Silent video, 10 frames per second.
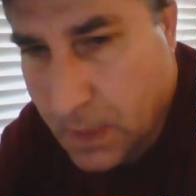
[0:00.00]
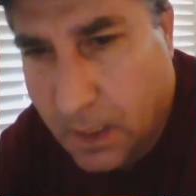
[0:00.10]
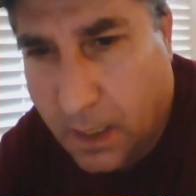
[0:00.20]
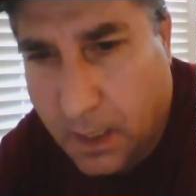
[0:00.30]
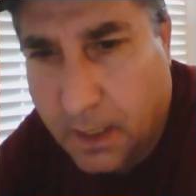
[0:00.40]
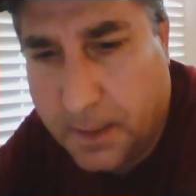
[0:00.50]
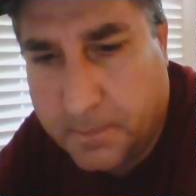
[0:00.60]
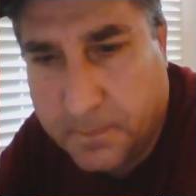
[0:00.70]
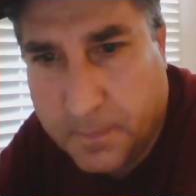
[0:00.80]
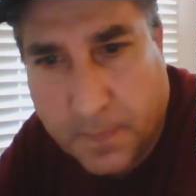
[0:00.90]

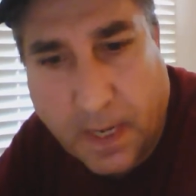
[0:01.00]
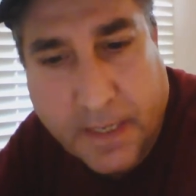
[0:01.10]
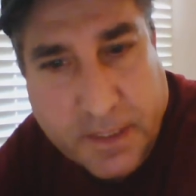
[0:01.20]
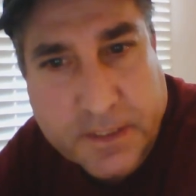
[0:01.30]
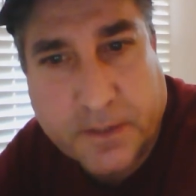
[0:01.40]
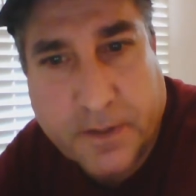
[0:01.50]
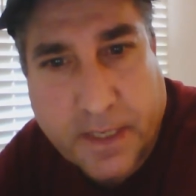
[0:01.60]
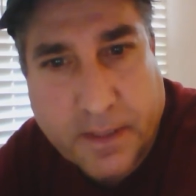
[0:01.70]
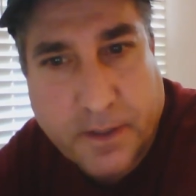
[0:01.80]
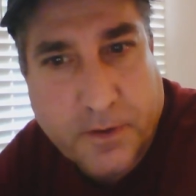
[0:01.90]
I consider
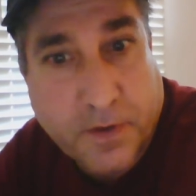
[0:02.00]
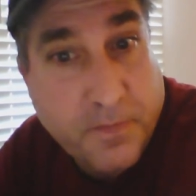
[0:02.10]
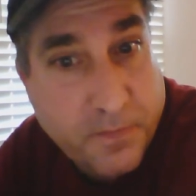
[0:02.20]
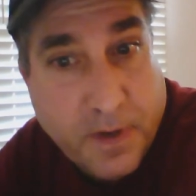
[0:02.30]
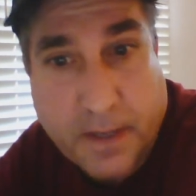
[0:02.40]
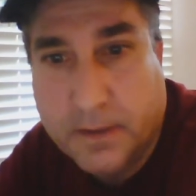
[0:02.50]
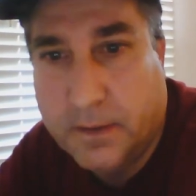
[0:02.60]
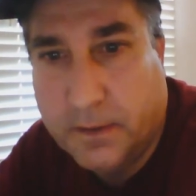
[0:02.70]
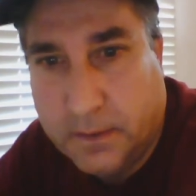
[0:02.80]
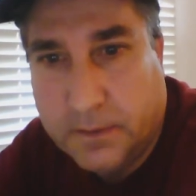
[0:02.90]
that a grave threat.
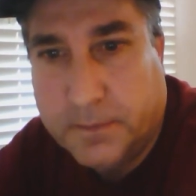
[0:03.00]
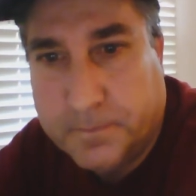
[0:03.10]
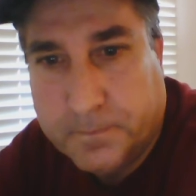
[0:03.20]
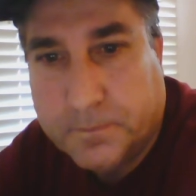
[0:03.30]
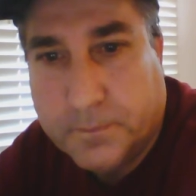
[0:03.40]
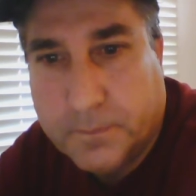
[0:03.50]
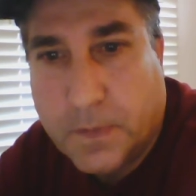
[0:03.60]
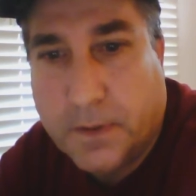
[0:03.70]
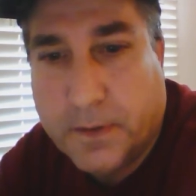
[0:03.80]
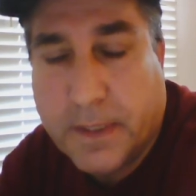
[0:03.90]

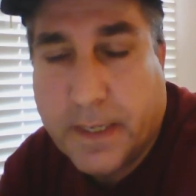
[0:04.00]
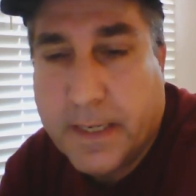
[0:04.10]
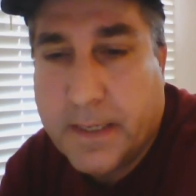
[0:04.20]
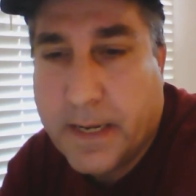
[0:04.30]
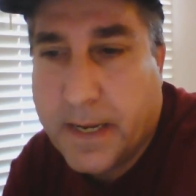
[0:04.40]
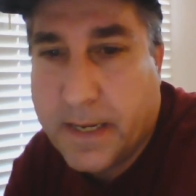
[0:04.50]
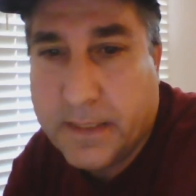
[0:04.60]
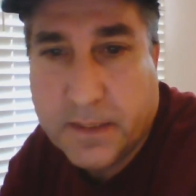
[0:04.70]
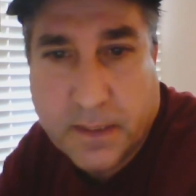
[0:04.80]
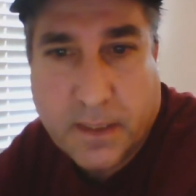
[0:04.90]
Okay,
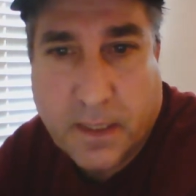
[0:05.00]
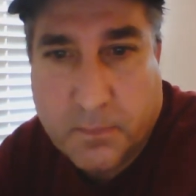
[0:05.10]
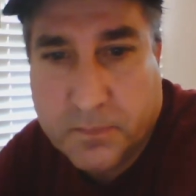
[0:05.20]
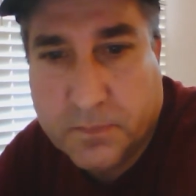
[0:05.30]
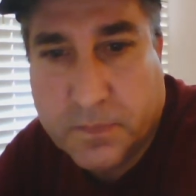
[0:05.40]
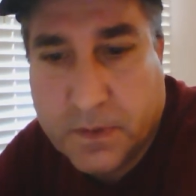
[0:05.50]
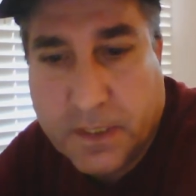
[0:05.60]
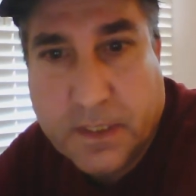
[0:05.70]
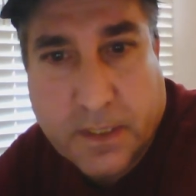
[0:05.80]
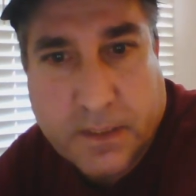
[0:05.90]
and
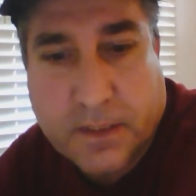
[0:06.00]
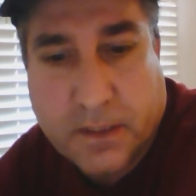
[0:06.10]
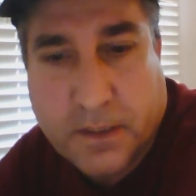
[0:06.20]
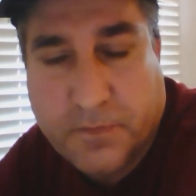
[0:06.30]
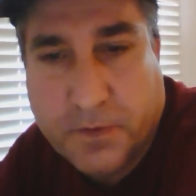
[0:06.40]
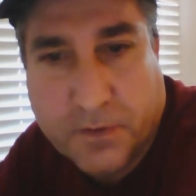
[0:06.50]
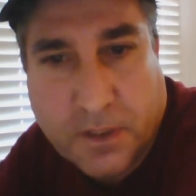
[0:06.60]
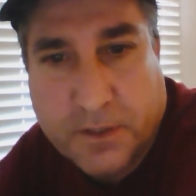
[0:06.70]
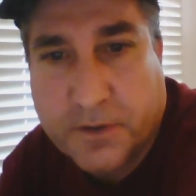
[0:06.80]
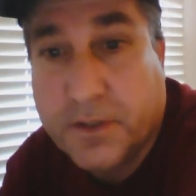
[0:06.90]
think that if you're
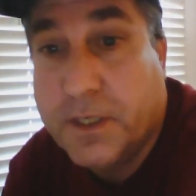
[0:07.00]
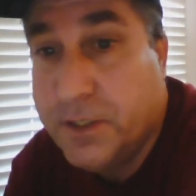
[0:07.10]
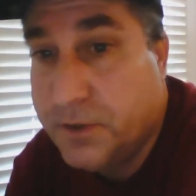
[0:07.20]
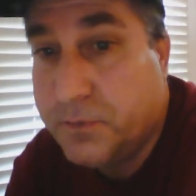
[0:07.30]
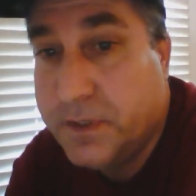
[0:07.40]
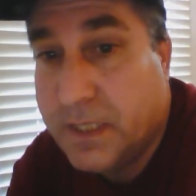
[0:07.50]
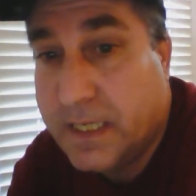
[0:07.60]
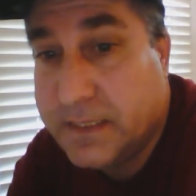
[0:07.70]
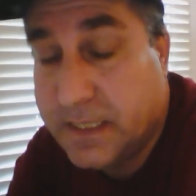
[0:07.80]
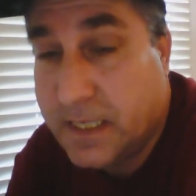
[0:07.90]
clear thinking, you'll
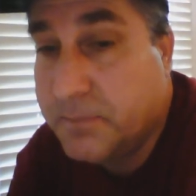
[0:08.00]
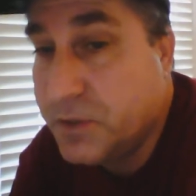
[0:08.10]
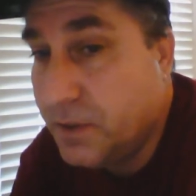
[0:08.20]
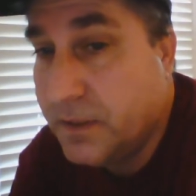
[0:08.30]
realize that